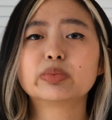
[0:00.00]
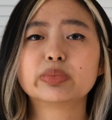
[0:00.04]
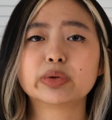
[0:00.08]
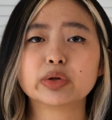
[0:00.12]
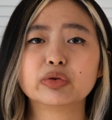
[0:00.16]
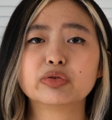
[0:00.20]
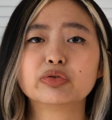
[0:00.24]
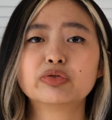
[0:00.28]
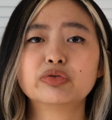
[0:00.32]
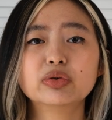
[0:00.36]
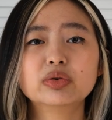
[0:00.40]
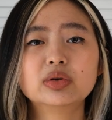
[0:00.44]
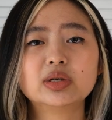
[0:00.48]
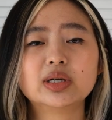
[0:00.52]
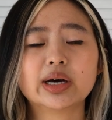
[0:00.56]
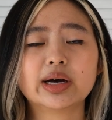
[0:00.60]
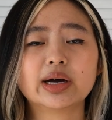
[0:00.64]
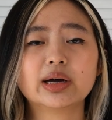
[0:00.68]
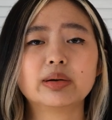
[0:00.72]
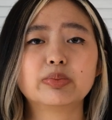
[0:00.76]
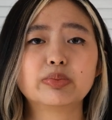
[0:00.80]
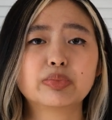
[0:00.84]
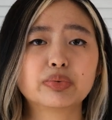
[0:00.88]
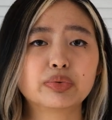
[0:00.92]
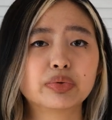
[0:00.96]
blue food
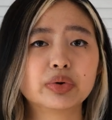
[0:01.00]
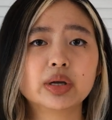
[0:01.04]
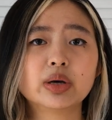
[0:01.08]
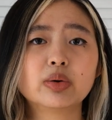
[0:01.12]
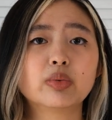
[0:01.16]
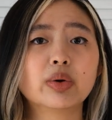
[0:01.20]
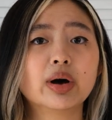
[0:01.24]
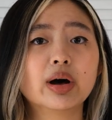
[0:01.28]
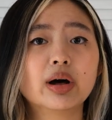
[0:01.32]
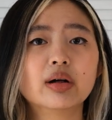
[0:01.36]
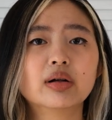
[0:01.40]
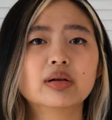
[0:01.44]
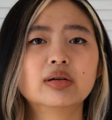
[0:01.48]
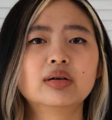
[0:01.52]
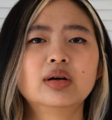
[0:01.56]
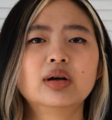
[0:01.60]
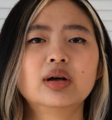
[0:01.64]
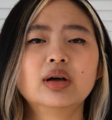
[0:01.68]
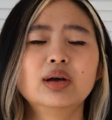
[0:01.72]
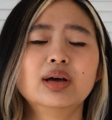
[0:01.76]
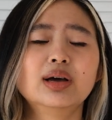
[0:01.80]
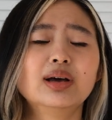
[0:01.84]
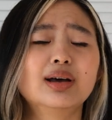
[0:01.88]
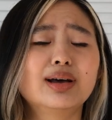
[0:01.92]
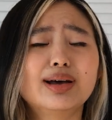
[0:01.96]
dye pretty well.
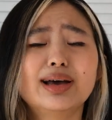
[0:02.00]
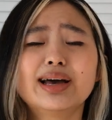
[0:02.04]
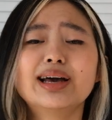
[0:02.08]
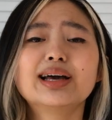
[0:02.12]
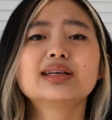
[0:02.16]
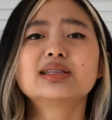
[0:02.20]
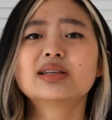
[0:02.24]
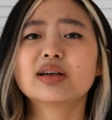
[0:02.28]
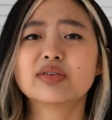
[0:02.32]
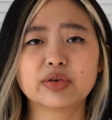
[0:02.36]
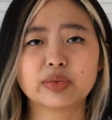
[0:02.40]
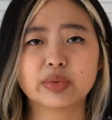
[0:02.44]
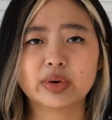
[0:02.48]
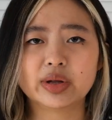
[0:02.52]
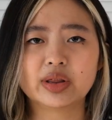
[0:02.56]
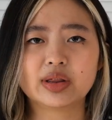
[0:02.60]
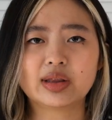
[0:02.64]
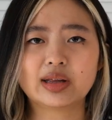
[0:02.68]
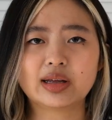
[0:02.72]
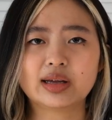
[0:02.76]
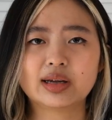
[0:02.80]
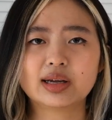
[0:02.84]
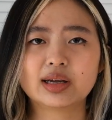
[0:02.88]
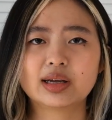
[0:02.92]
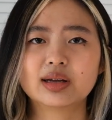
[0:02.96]
Except for one
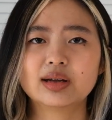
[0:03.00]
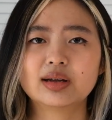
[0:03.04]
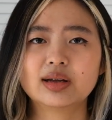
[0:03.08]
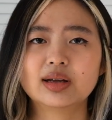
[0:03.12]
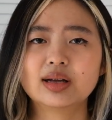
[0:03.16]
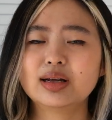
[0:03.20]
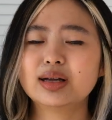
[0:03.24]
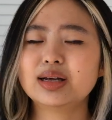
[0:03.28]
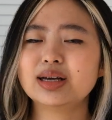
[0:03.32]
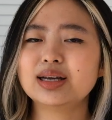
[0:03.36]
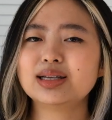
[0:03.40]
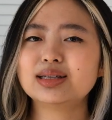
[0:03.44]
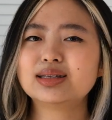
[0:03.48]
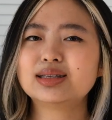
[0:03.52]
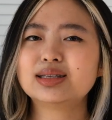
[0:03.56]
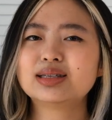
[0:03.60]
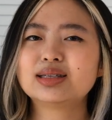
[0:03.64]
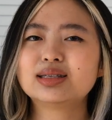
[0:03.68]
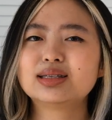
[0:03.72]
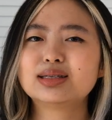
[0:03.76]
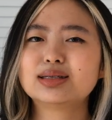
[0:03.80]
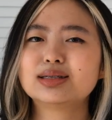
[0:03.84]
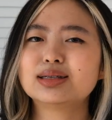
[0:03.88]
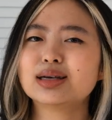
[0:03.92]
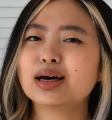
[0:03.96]
thing,
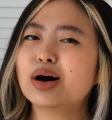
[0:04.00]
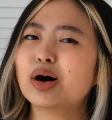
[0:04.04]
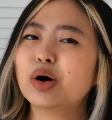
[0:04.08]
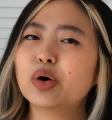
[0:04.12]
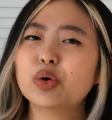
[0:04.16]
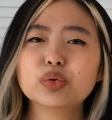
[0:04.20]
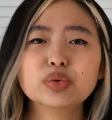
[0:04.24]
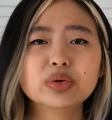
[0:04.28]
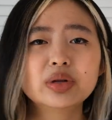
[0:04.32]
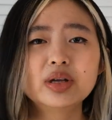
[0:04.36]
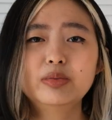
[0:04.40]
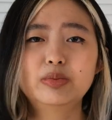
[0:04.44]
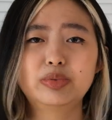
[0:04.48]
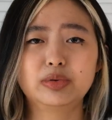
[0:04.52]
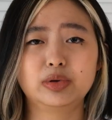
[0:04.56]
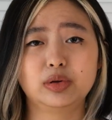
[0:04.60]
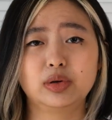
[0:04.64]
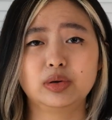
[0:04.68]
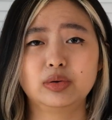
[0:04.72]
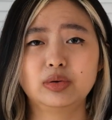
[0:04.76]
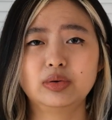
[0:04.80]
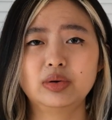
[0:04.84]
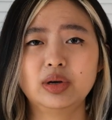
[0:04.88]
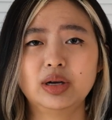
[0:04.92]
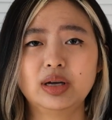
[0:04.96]
it's only
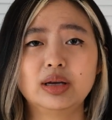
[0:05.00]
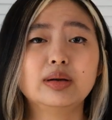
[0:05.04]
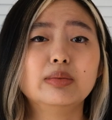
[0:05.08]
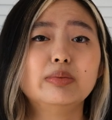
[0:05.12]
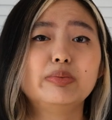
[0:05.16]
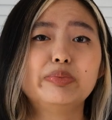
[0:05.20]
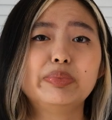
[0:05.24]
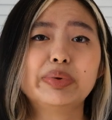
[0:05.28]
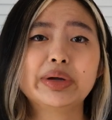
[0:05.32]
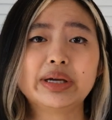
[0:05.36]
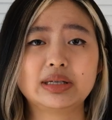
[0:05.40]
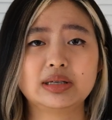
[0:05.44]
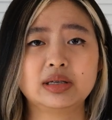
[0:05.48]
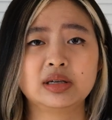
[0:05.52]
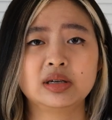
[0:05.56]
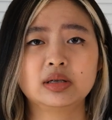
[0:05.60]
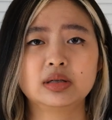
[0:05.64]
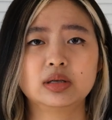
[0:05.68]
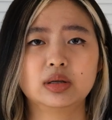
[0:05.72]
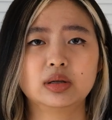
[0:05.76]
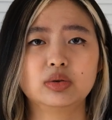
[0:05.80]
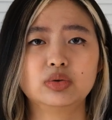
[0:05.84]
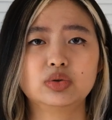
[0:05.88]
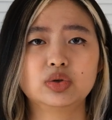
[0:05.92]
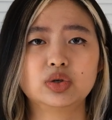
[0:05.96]
blue in basic
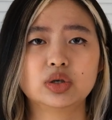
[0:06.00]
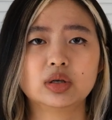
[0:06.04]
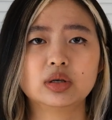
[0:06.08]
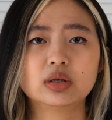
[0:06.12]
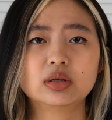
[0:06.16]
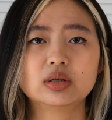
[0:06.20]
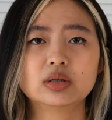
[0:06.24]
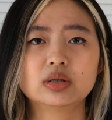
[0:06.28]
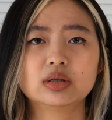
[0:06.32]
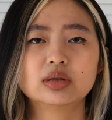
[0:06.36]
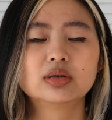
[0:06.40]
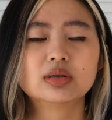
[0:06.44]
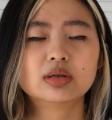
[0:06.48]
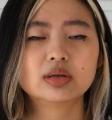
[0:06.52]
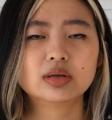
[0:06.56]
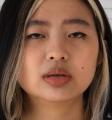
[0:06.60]
solution.